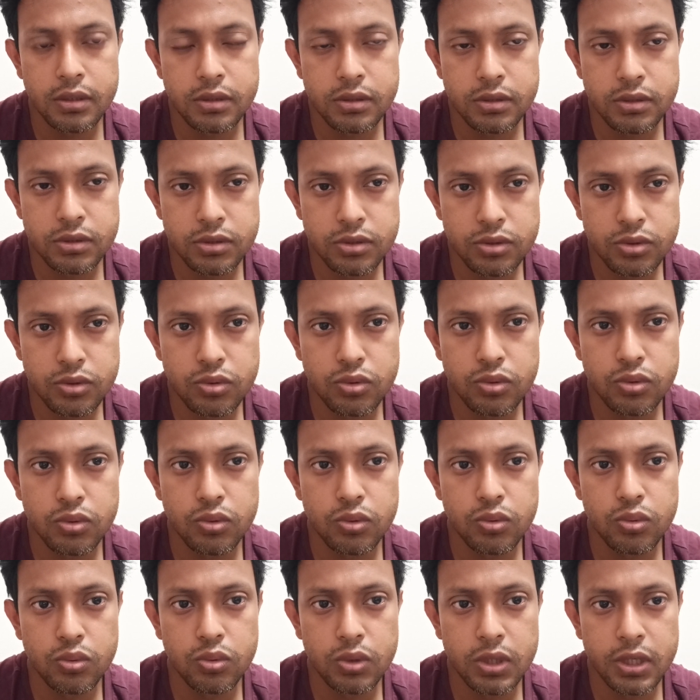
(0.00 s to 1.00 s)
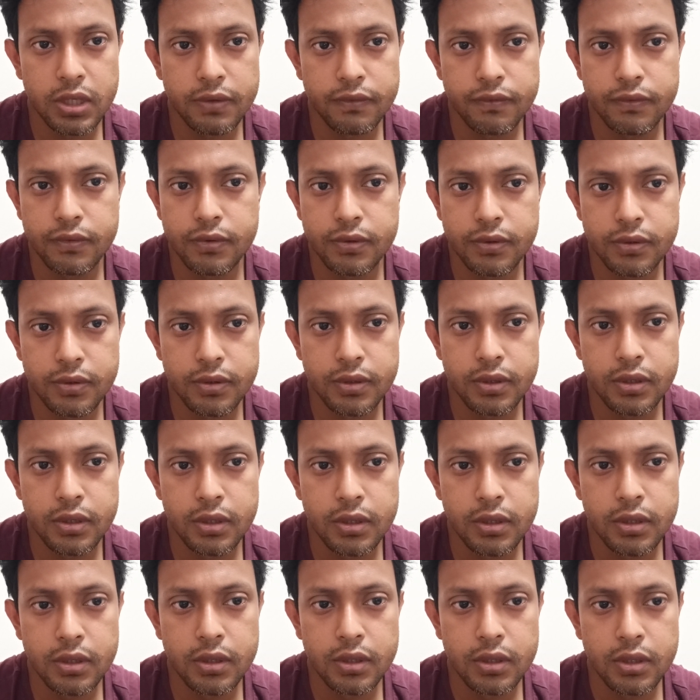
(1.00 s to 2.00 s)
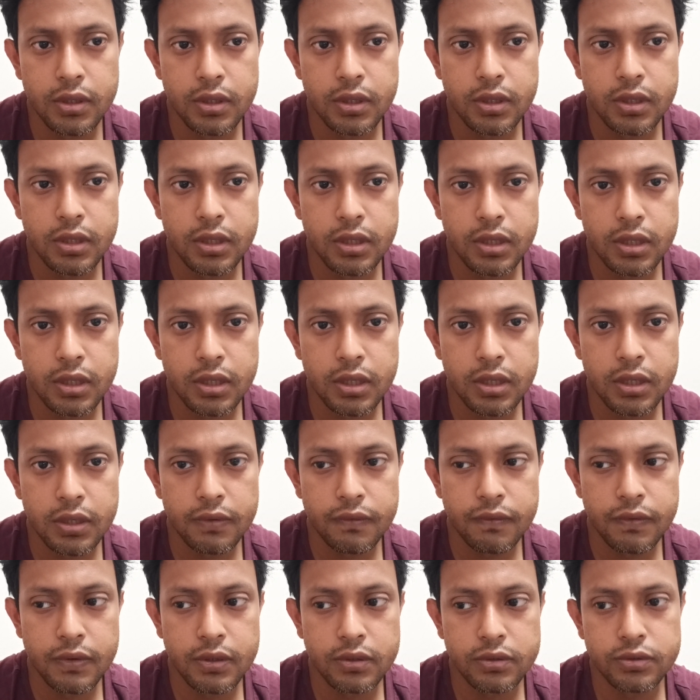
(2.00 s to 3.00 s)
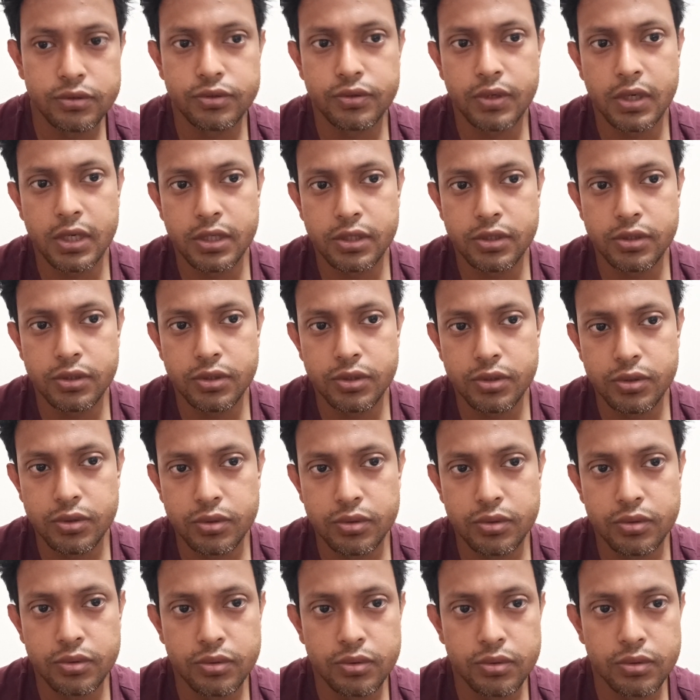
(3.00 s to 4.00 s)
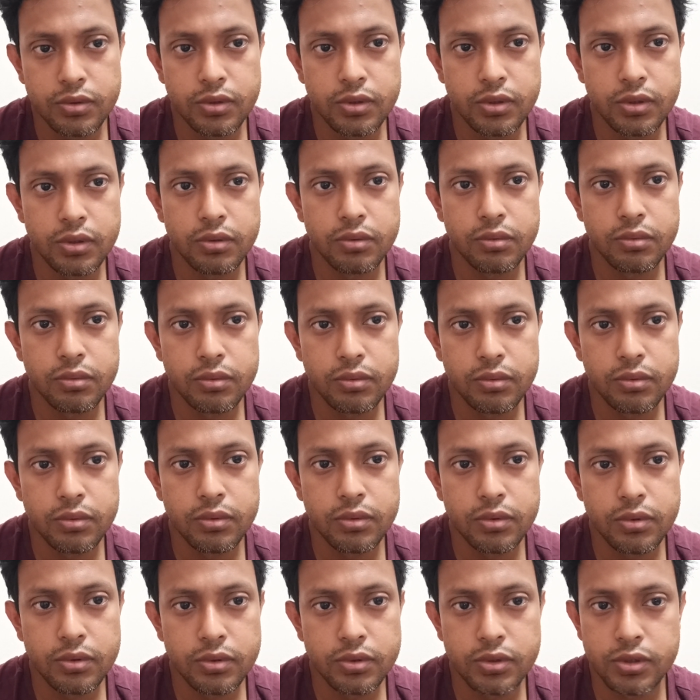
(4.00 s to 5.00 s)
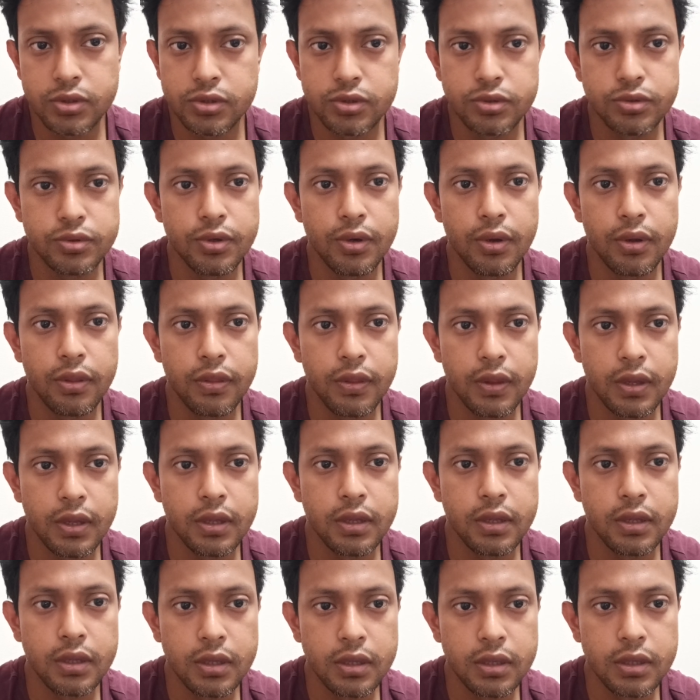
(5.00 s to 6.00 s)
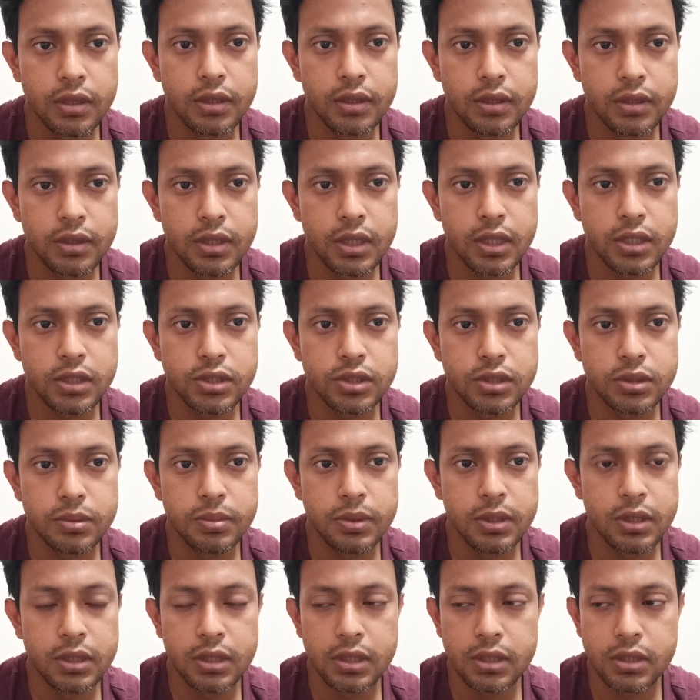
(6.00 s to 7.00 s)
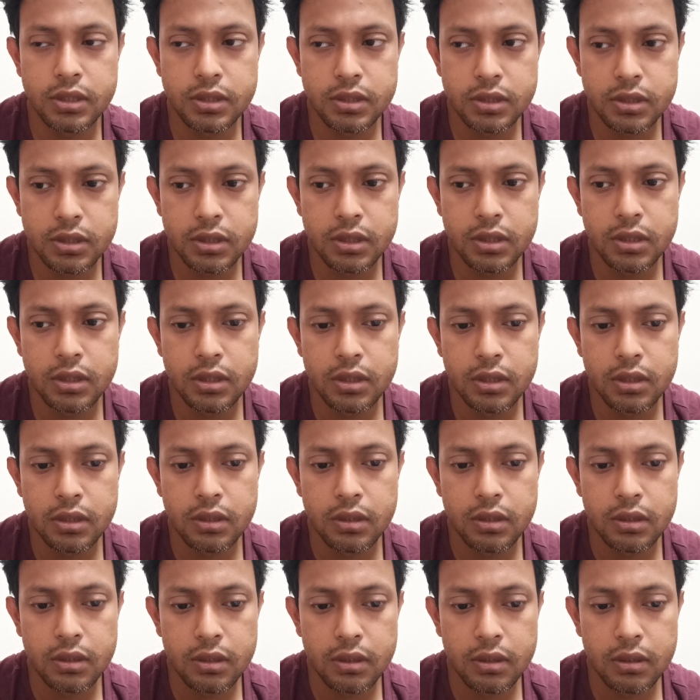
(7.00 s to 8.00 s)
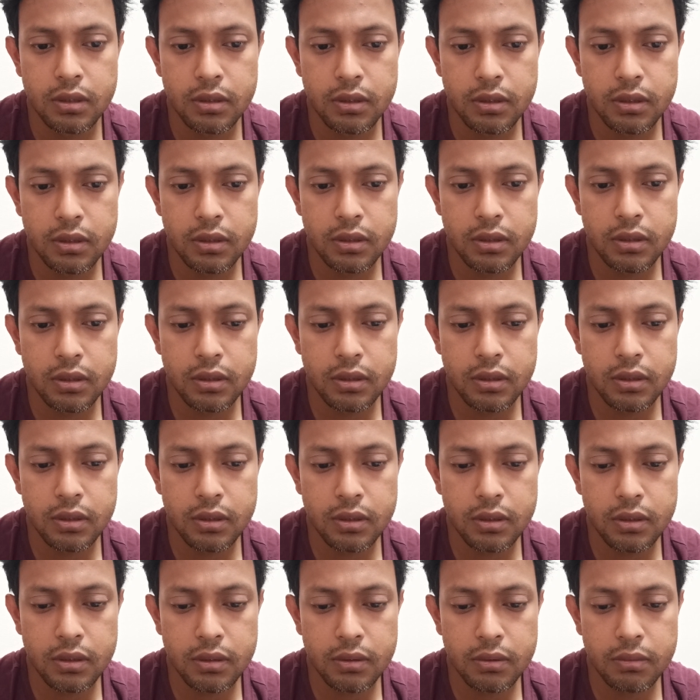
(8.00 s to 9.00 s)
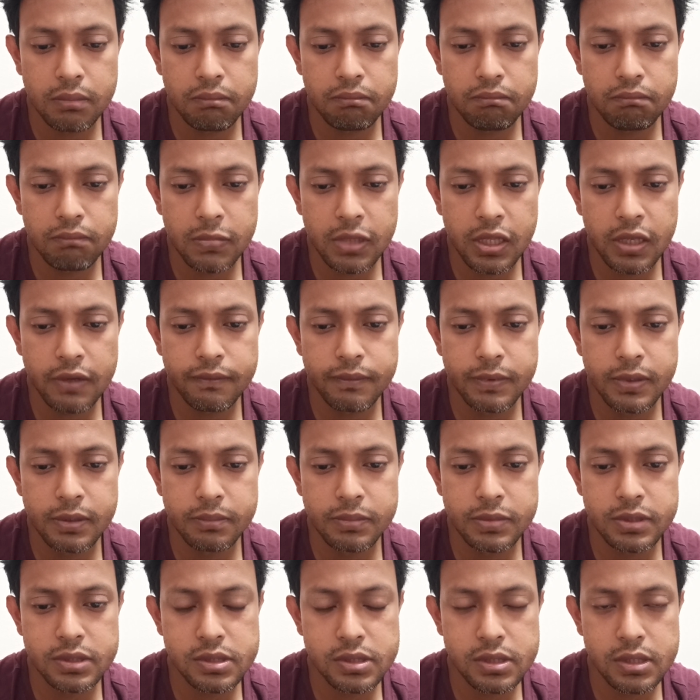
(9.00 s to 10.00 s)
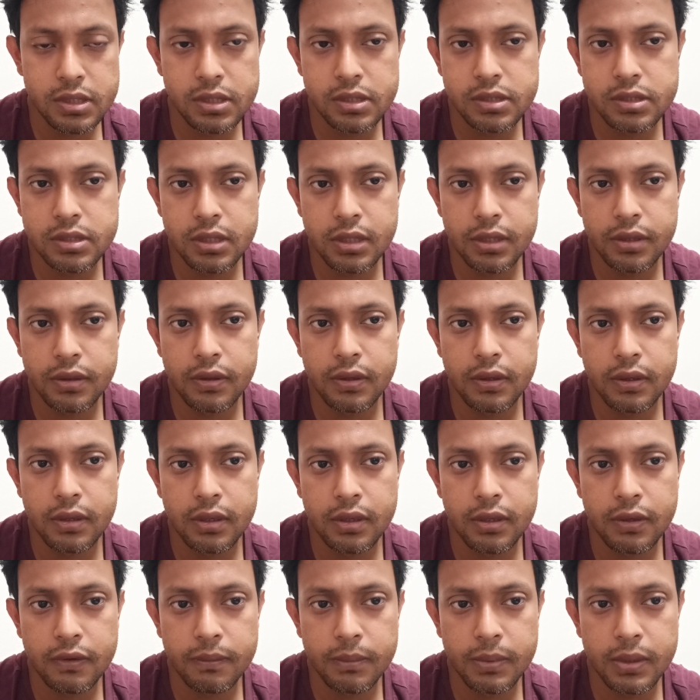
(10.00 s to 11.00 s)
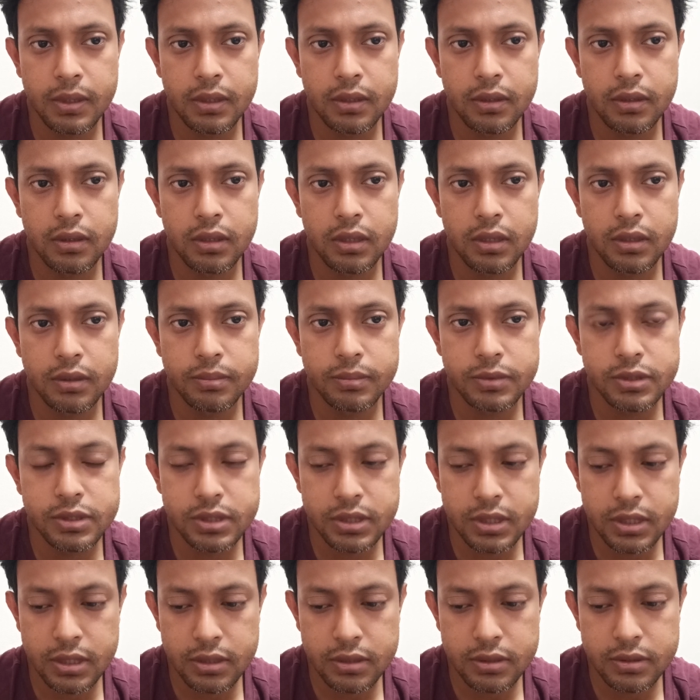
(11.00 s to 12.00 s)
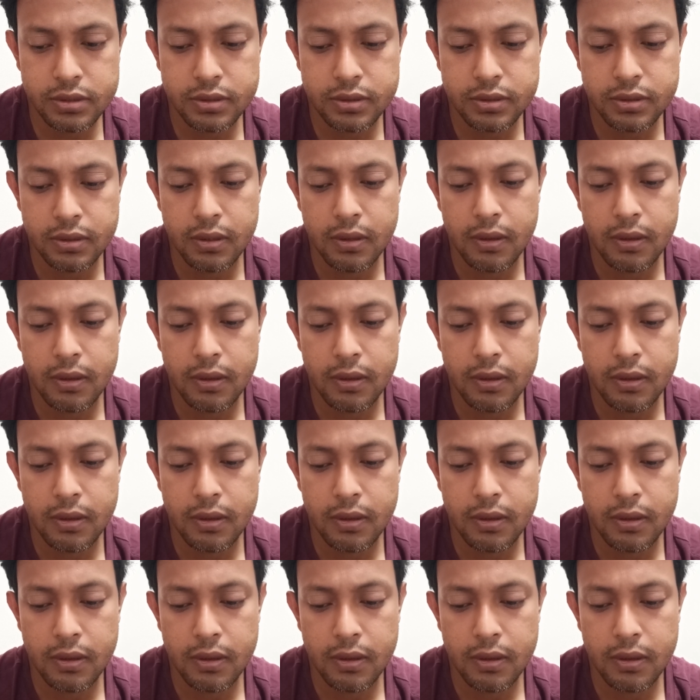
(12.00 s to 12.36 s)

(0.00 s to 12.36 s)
just do whatever feels right to you. Just do your thing. That should be it. Yeah. I've made mistakes. I think I've made a lot of mistakes.